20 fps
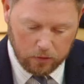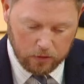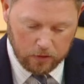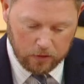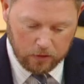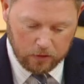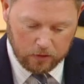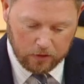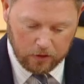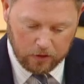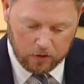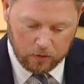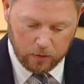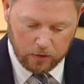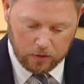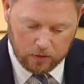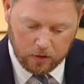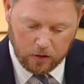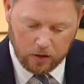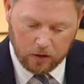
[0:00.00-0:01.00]
within the
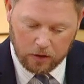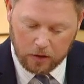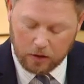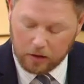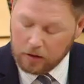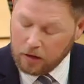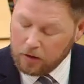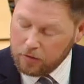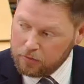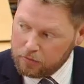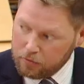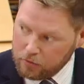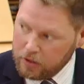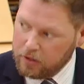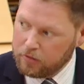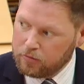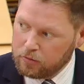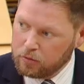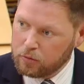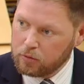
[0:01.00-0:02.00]
six-week target, a
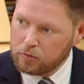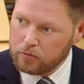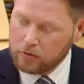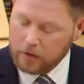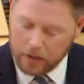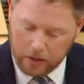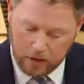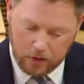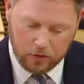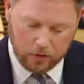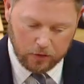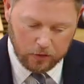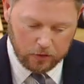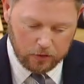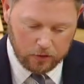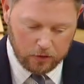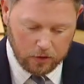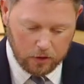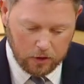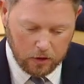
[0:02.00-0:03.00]
threefold
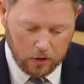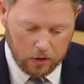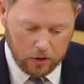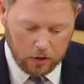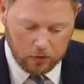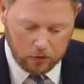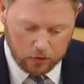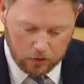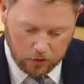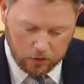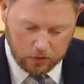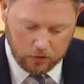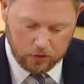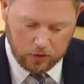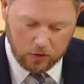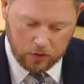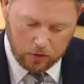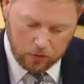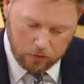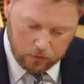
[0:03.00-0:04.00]
increase in
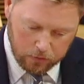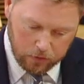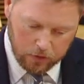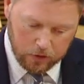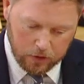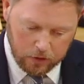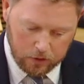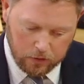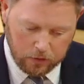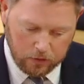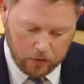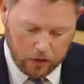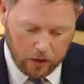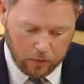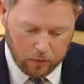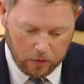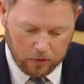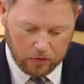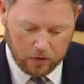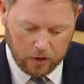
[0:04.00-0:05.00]
just 3 years,
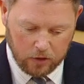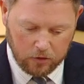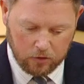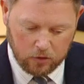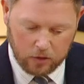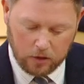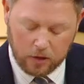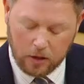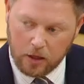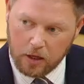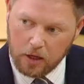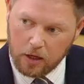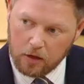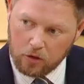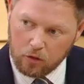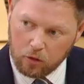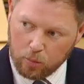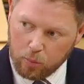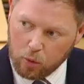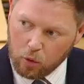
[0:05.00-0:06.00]
Cabinet Secretary.
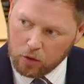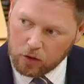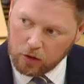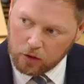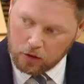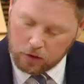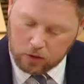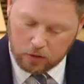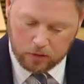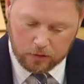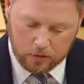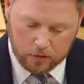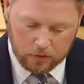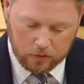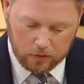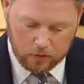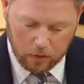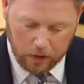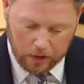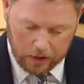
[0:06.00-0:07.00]
The report
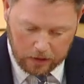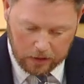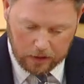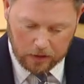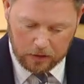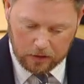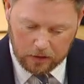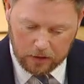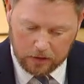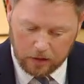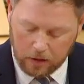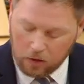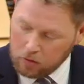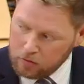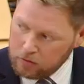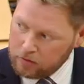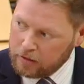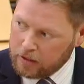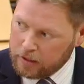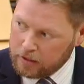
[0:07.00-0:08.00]
concluded quite clearly that
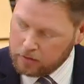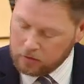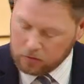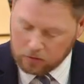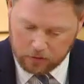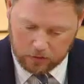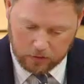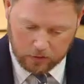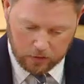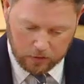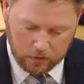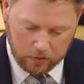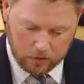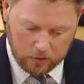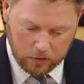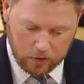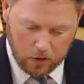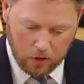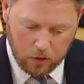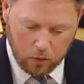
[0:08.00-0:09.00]
on
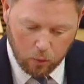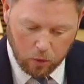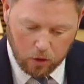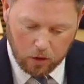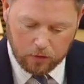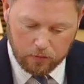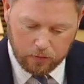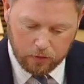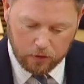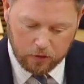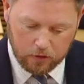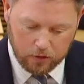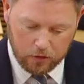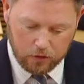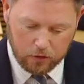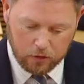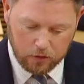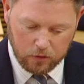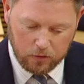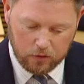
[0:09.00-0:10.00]
diagnostics, workforce
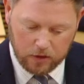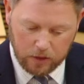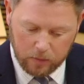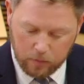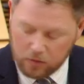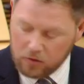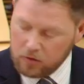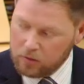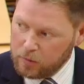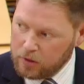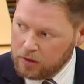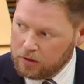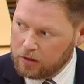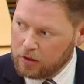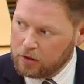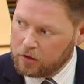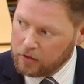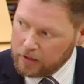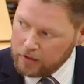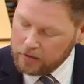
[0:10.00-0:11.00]
issues seems to be
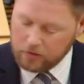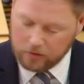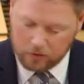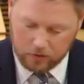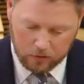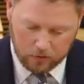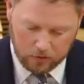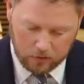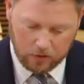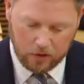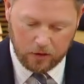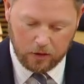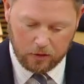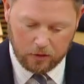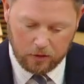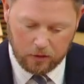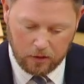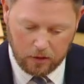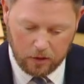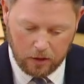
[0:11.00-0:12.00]
the greatest
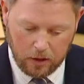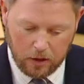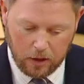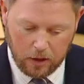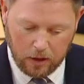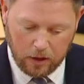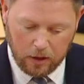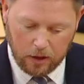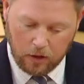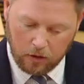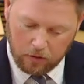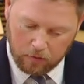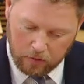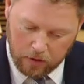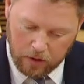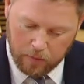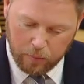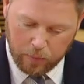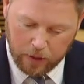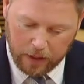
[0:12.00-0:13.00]
concern
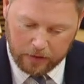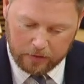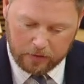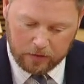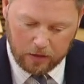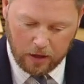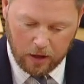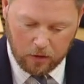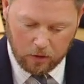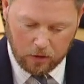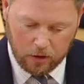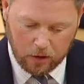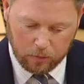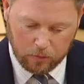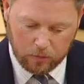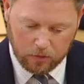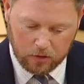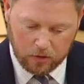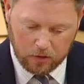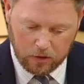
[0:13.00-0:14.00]
of impacting
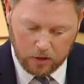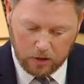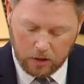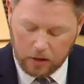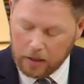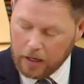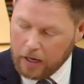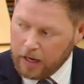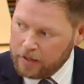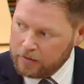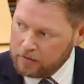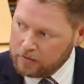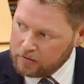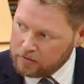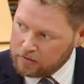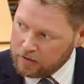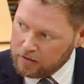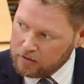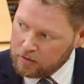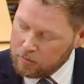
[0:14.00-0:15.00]
outcomes, and
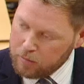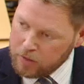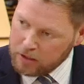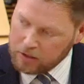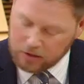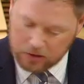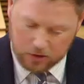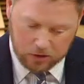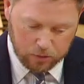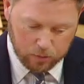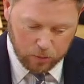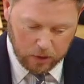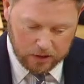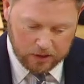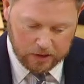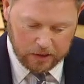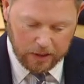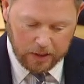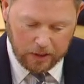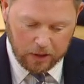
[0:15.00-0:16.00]
it said that ministers
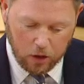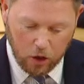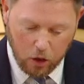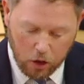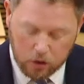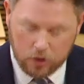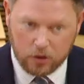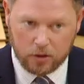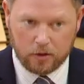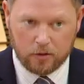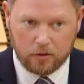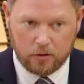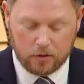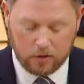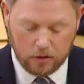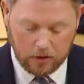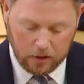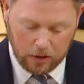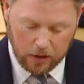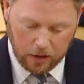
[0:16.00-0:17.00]
must take
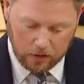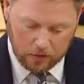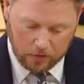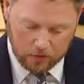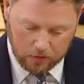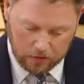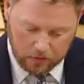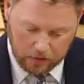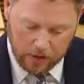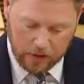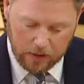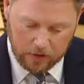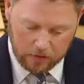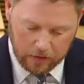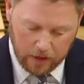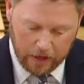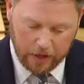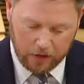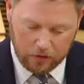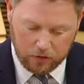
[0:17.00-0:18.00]
urgent and
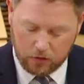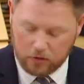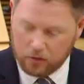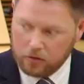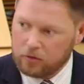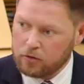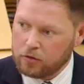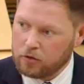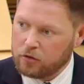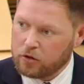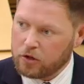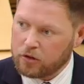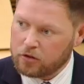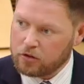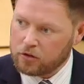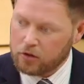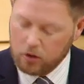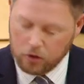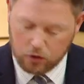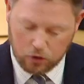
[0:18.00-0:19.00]
sustained action to
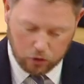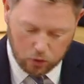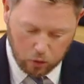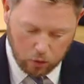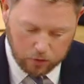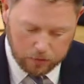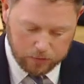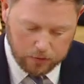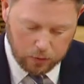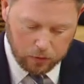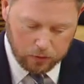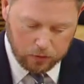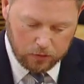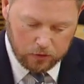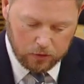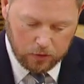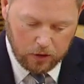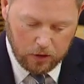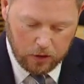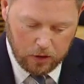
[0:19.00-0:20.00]
address
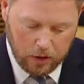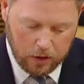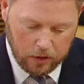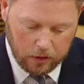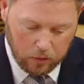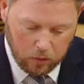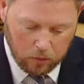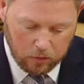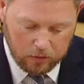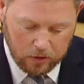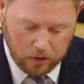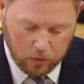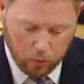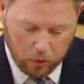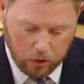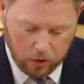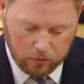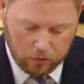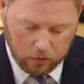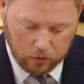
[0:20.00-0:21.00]
shortfalls in
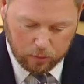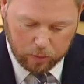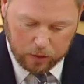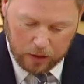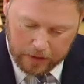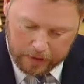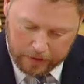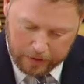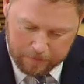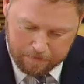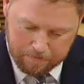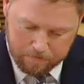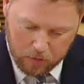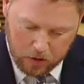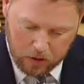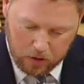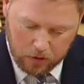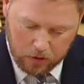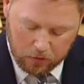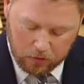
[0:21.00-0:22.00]
long-term workforce planning.
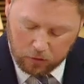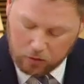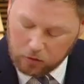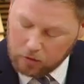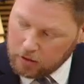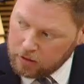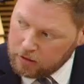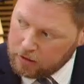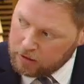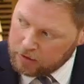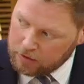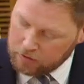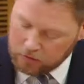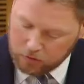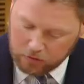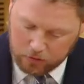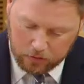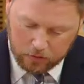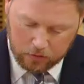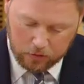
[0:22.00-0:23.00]
So, in
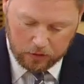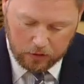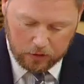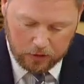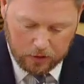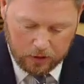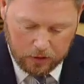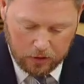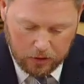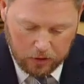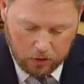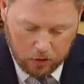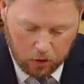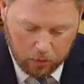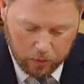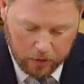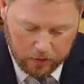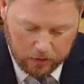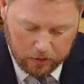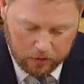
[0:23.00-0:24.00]
addition to the
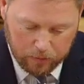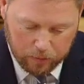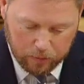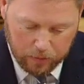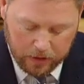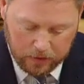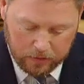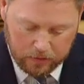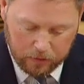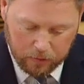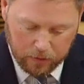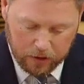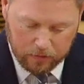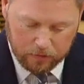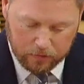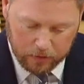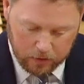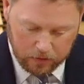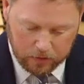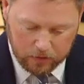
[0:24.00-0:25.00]
comments made to
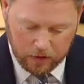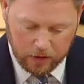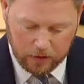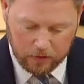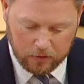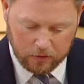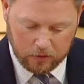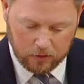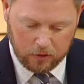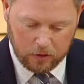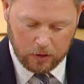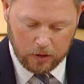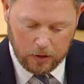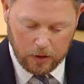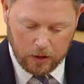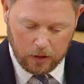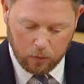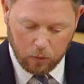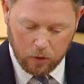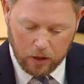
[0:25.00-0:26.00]
my first answer,
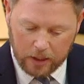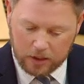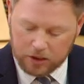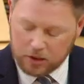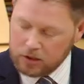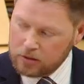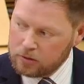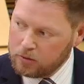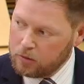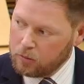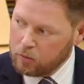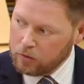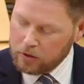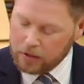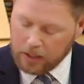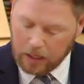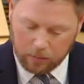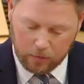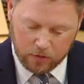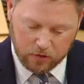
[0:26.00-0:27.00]
what action will
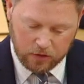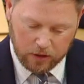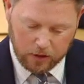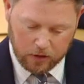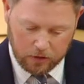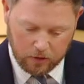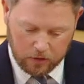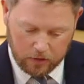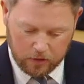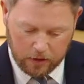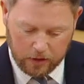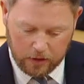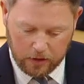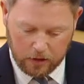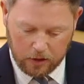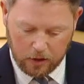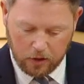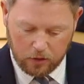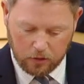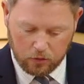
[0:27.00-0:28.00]
the Cabinet Secretary
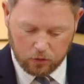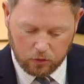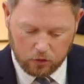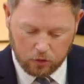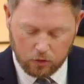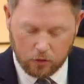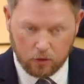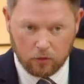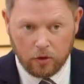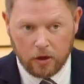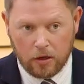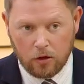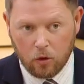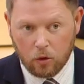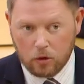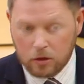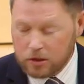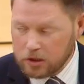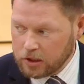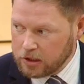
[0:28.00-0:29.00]
take to ensure that
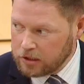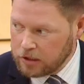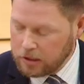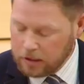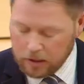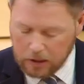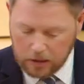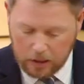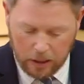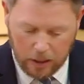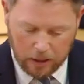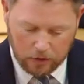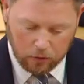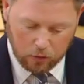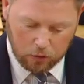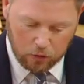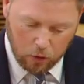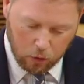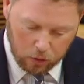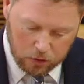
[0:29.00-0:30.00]
radiology and
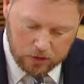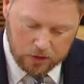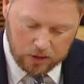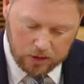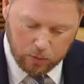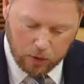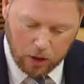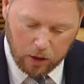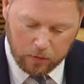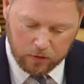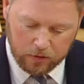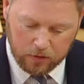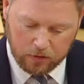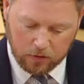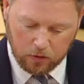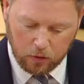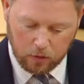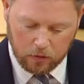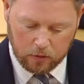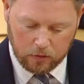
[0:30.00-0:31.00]
oncology departments
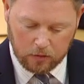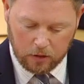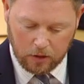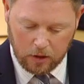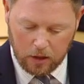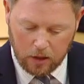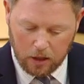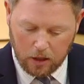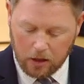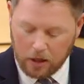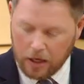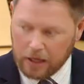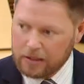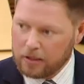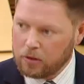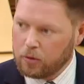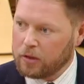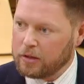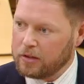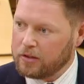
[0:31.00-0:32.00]
in Scotland are
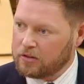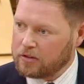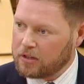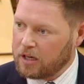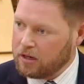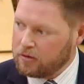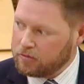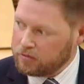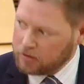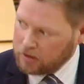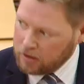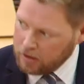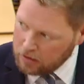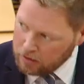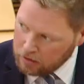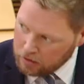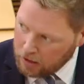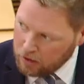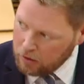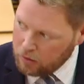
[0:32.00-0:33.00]
adequately staffed
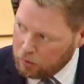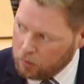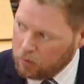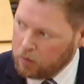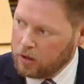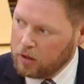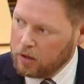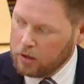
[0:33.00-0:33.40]
now,